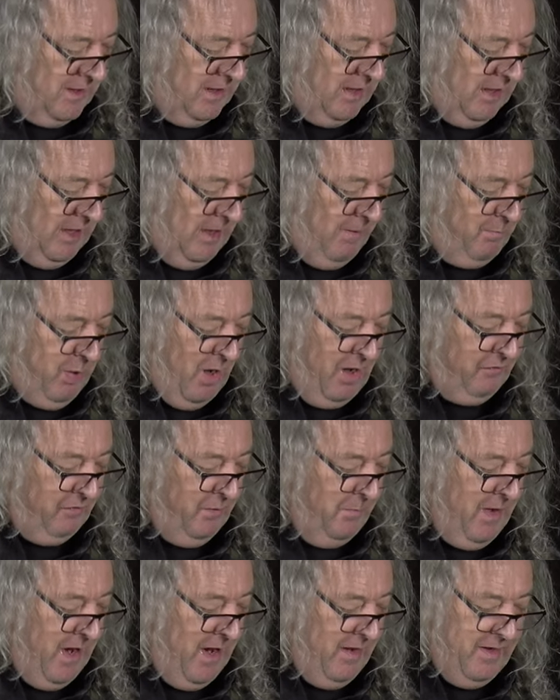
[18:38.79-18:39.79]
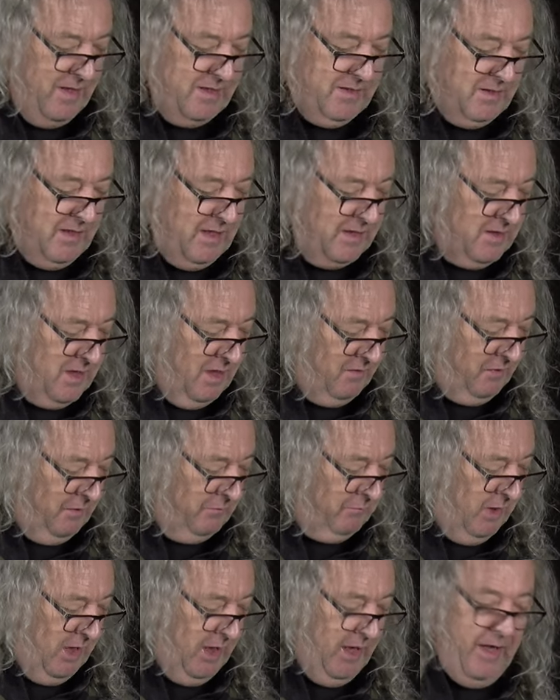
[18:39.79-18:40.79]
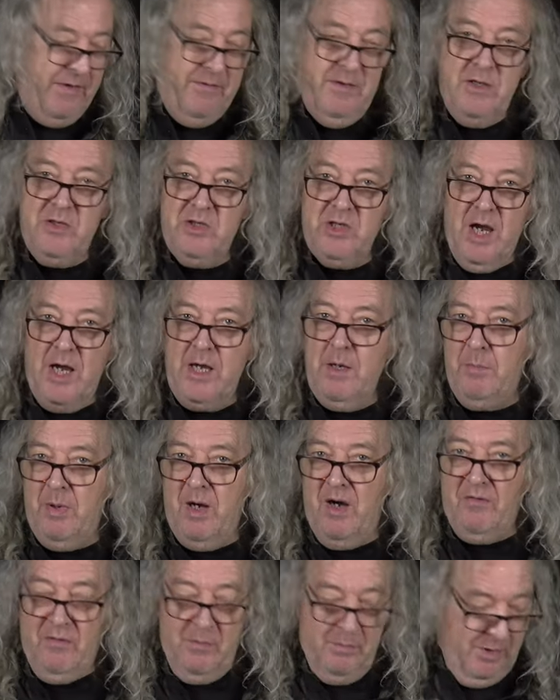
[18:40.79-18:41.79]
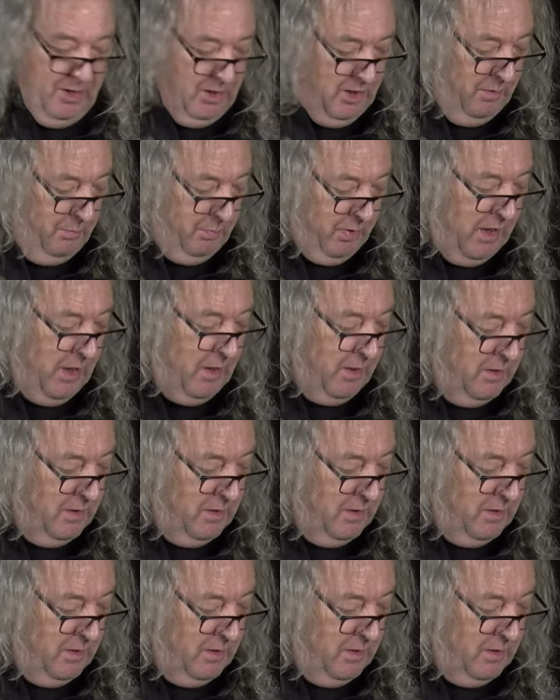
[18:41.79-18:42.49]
Uh, apart from that, there's, there's nothing really in the chain apart from the looper.